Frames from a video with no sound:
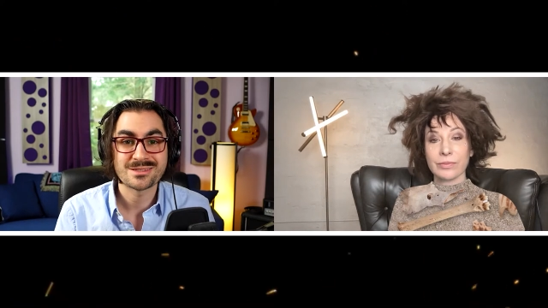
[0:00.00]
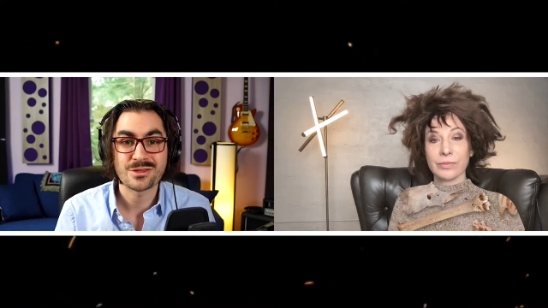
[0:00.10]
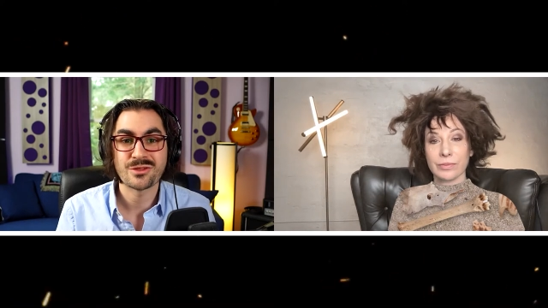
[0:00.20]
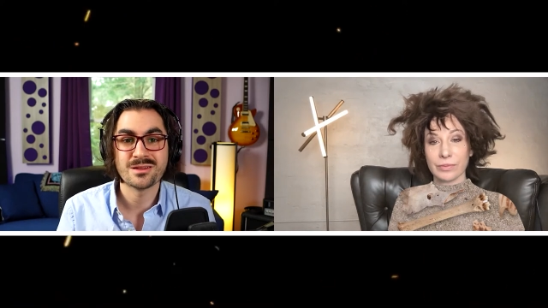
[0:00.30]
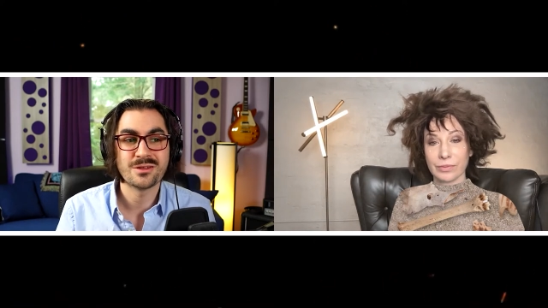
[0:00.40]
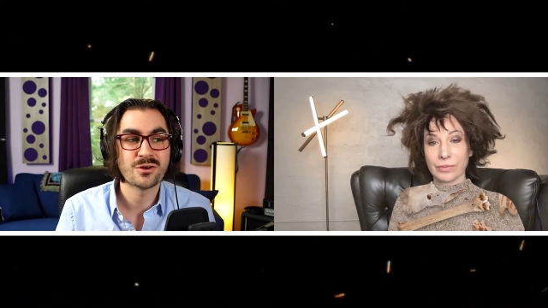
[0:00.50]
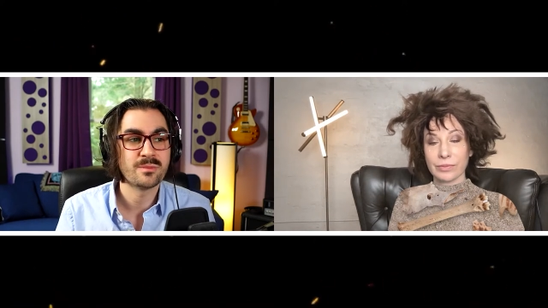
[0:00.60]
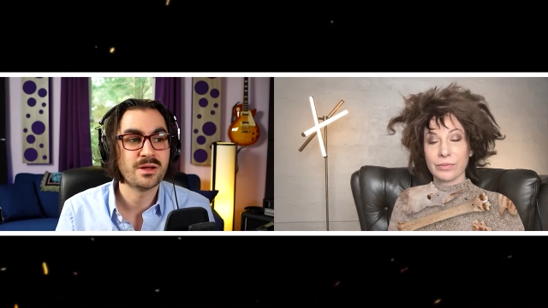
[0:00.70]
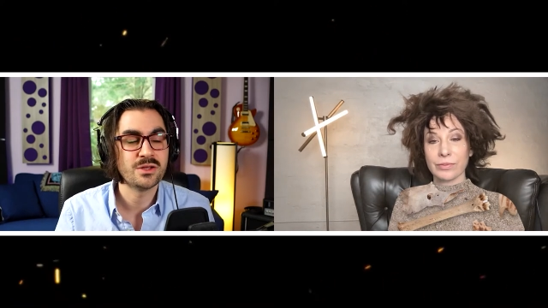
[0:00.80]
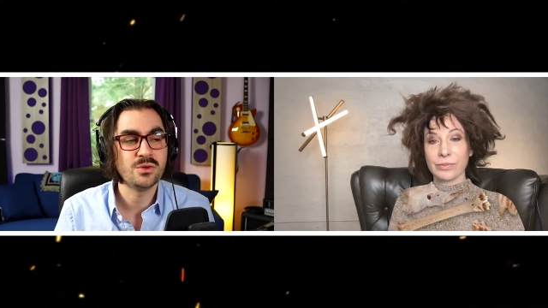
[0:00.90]
Speaker 1: as a thought leader.
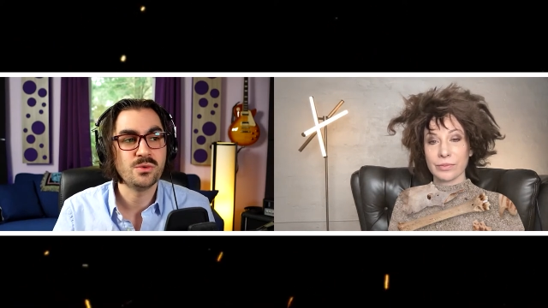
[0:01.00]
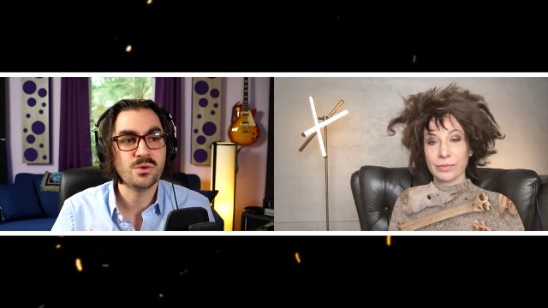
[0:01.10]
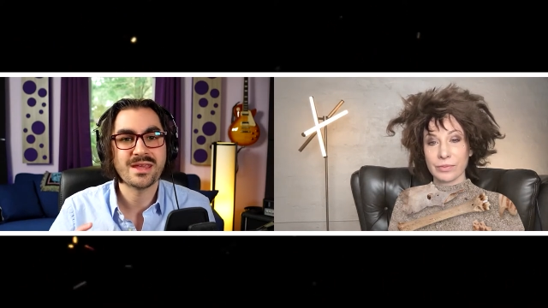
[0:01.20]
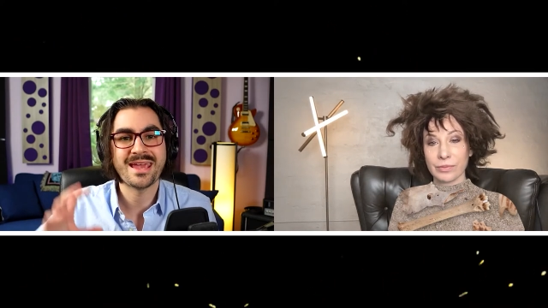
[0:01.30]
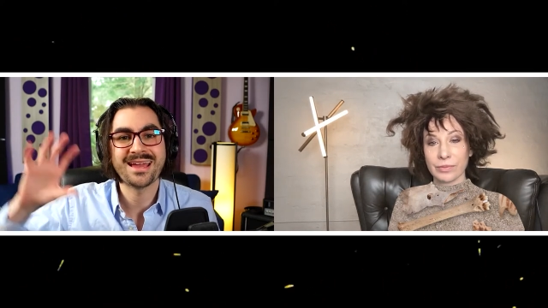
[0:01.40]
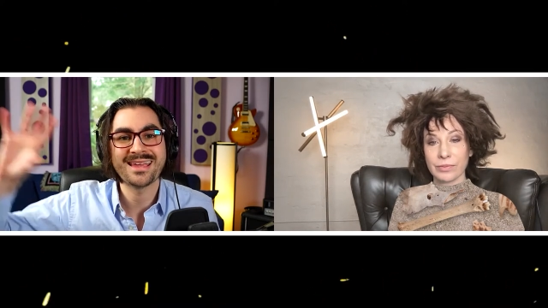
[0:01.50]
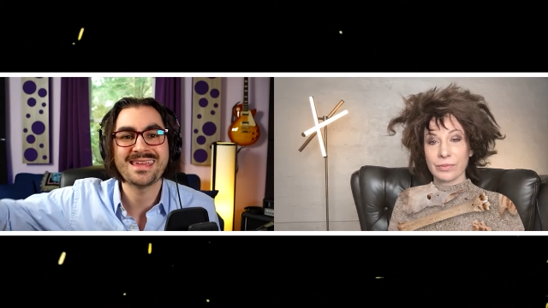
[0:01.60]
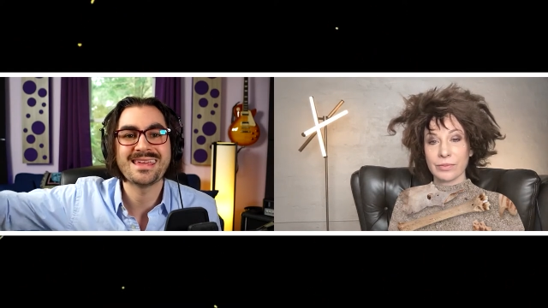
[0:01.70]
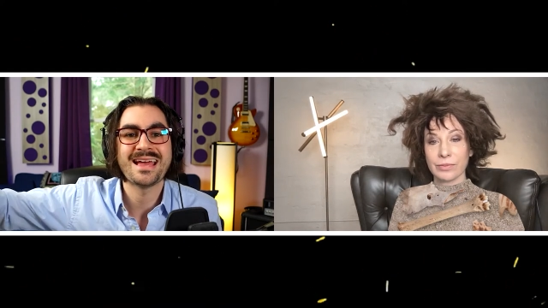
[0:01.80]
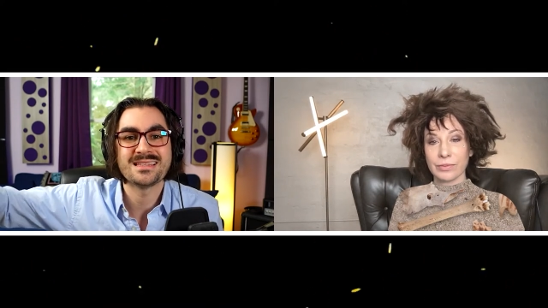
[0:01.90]
But you you
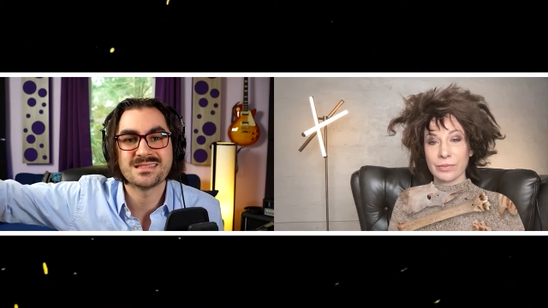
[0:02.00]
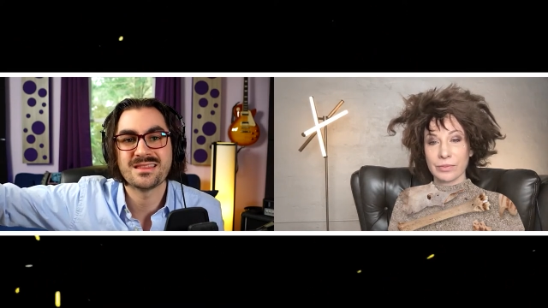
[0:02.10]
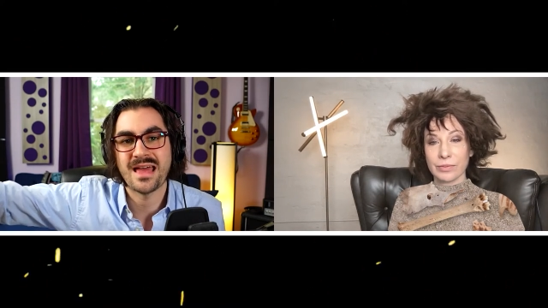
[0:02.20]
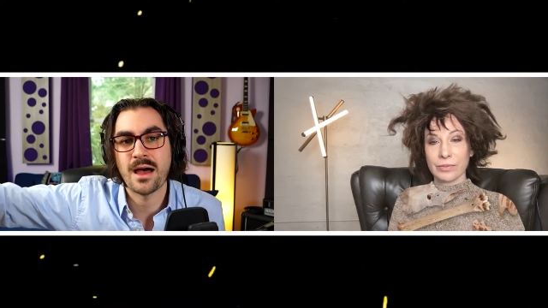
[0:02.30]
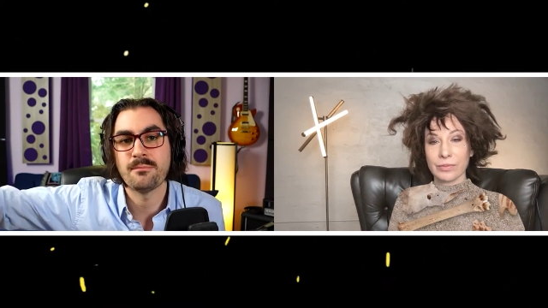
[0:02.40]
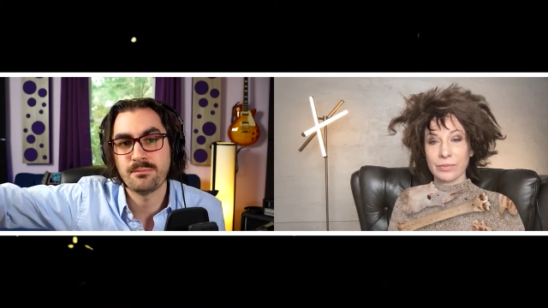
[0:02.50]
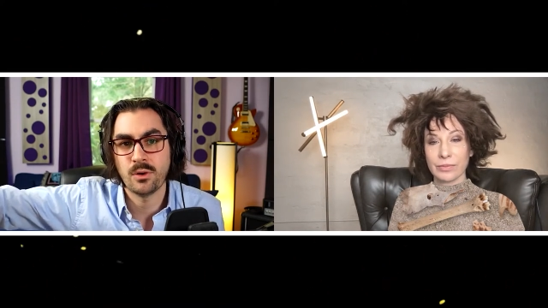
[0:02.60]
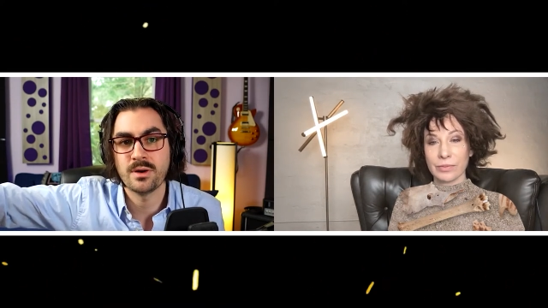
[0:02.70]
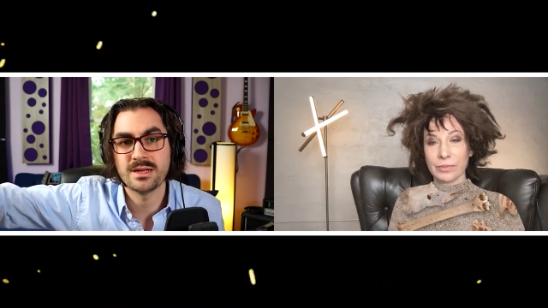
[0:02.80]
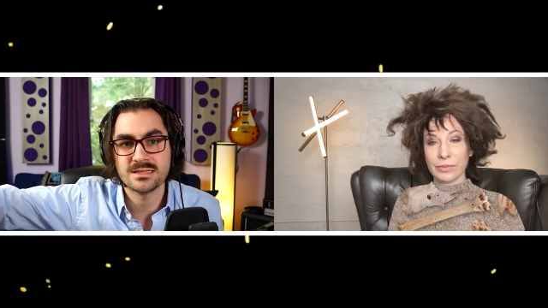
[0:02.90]
can't get to that
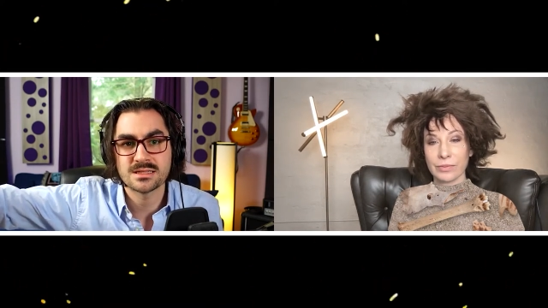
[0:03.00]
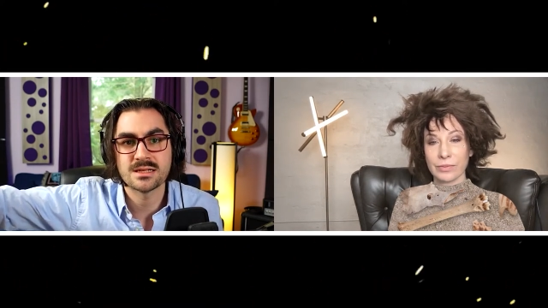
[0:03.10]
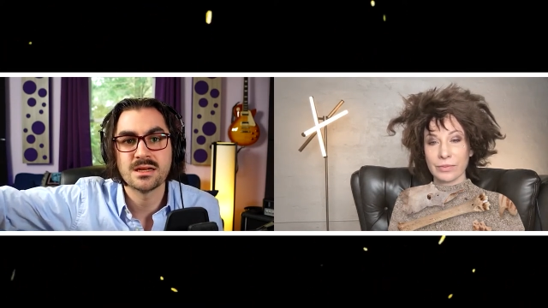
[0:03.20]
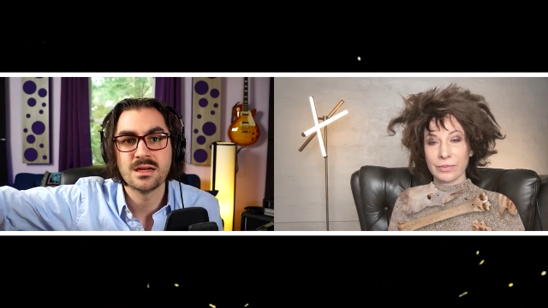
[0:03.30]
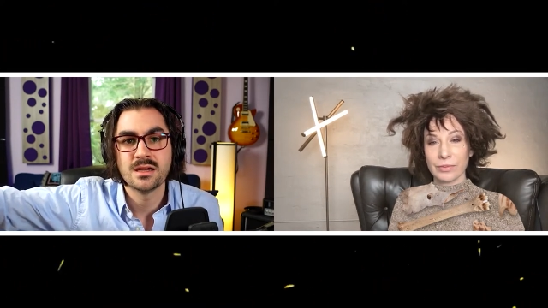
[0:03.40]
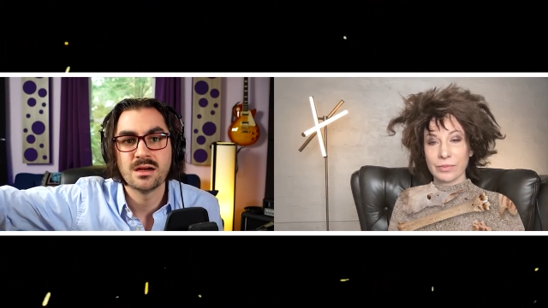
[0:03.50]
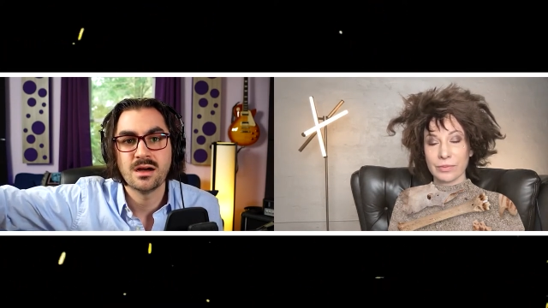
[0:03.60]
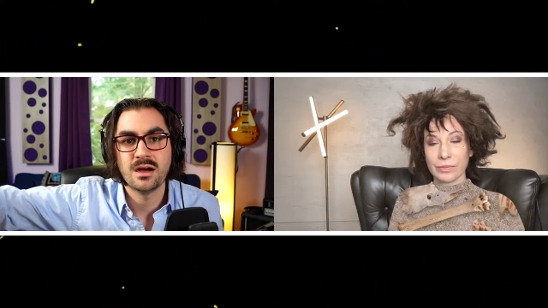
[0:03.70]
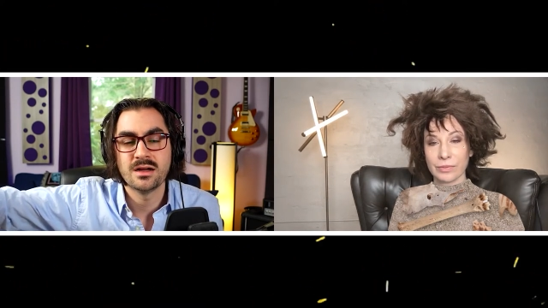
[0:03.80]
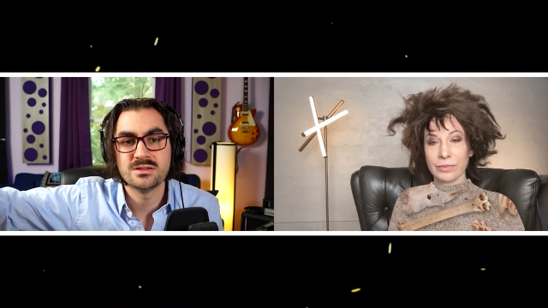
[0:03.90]
point
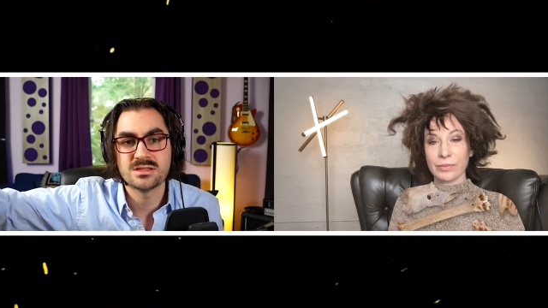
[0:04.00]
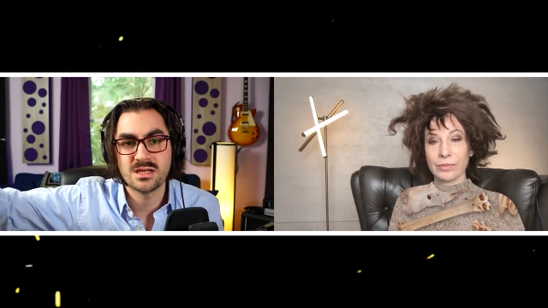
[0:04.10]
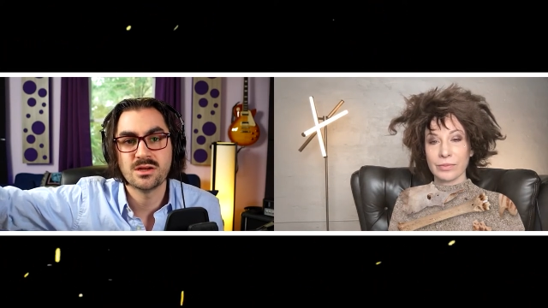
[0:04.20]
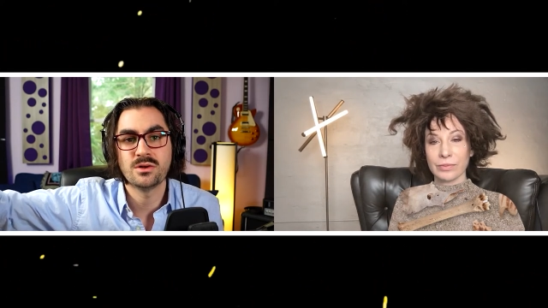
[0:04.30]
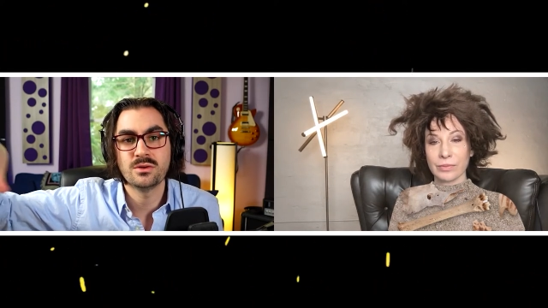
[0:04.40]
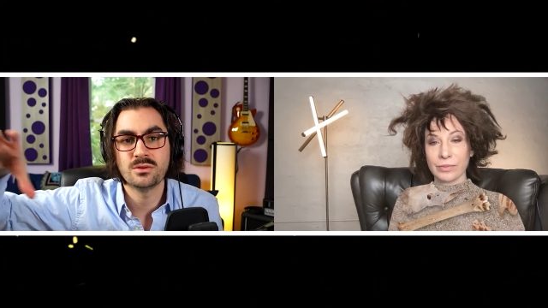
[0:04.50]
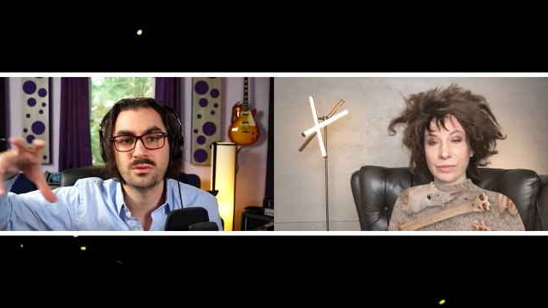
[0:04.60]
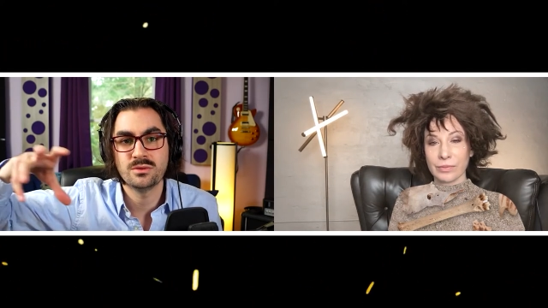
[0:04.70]
until